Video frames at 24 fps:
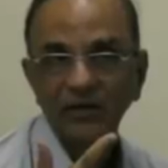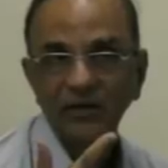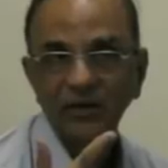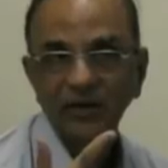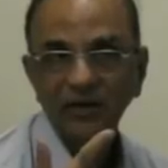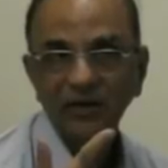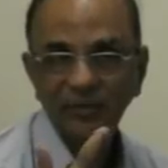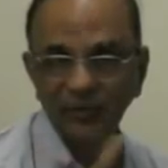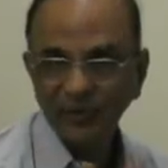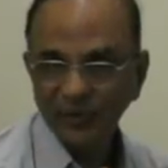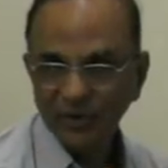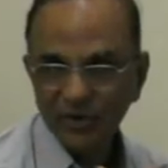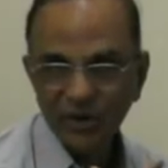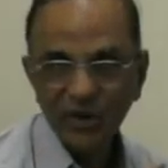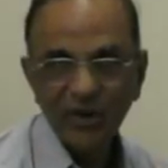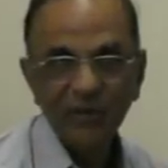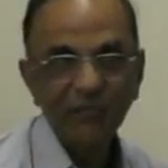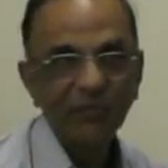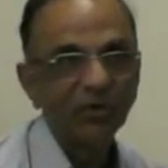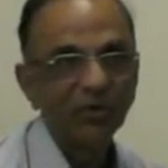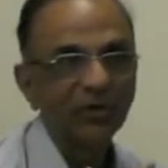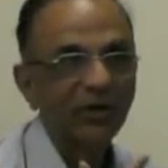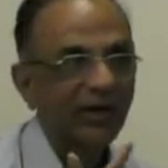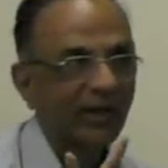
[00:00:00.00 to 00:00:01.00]
especially
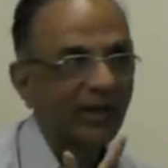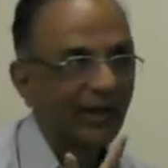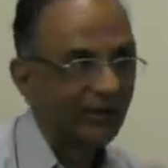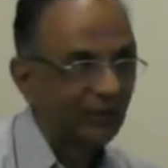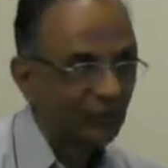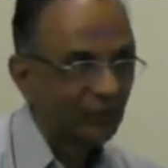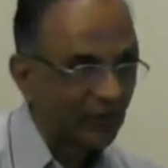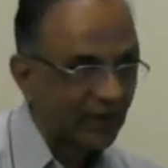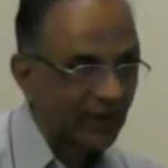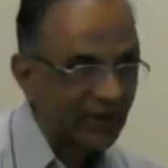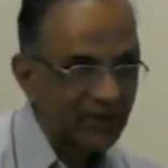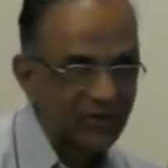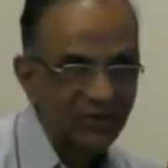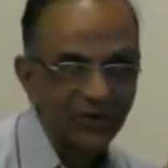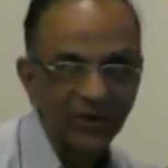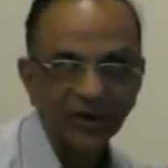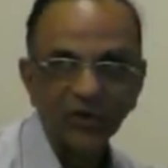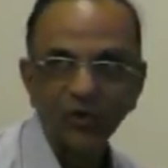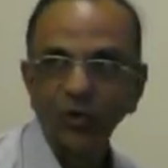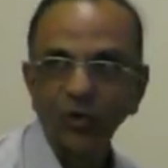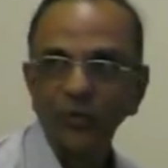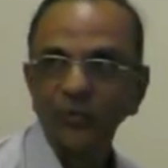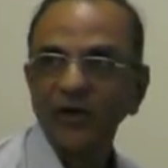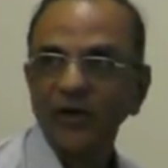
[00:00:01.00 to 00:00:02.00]
about the
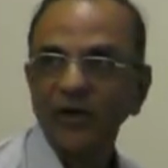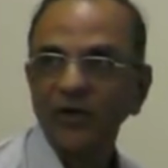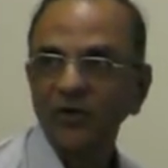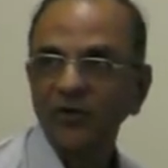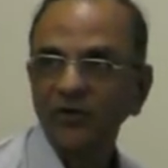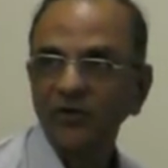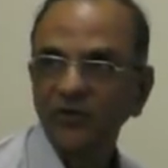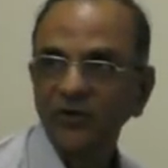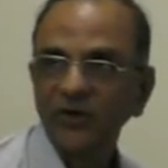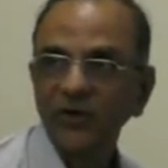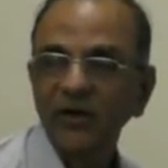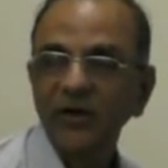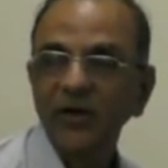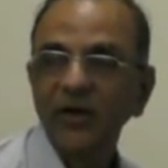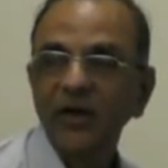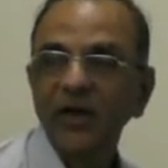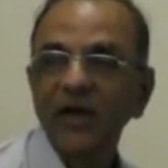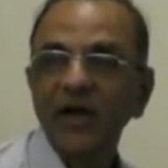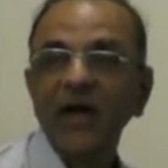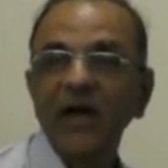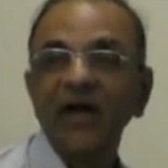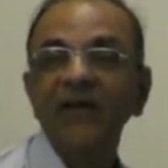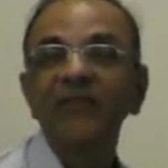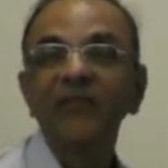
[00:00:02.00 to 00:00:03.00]
nasogastric tube that you'll see,
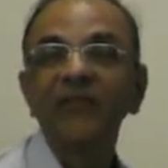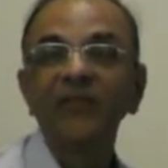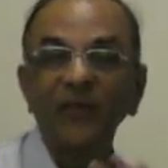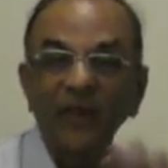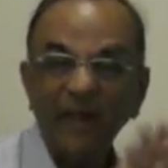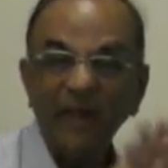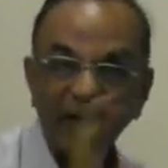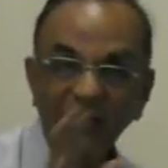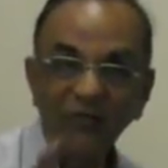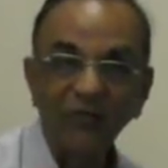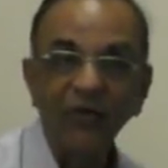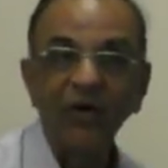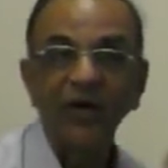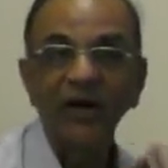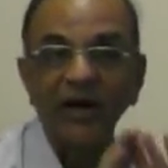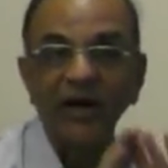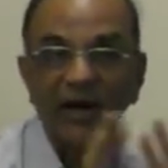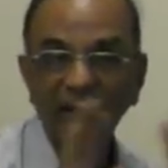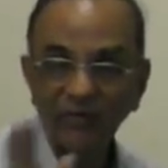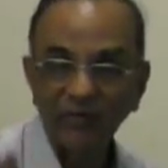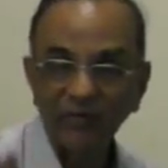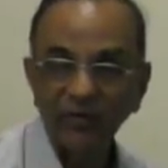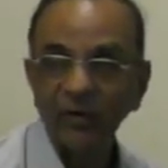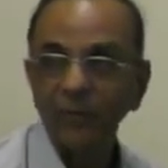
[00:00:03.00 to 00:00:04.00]
has never
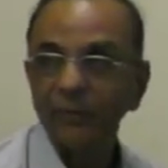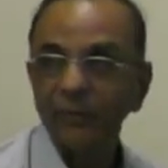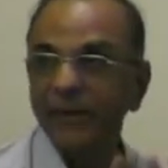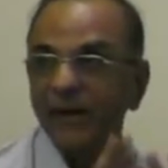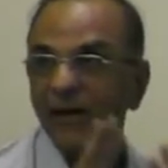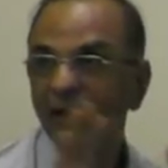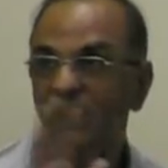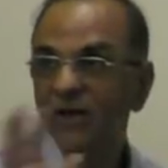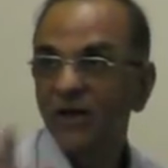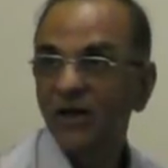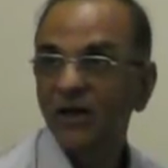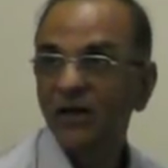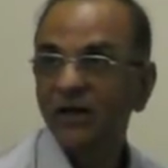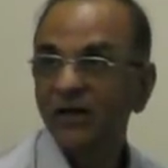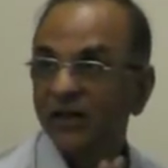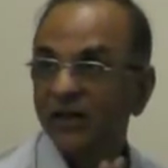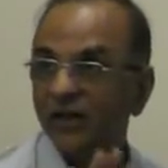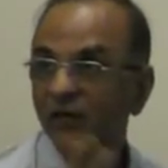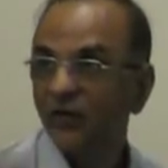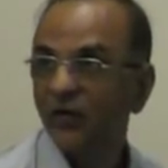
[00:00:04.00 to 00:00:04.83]
ever been done in the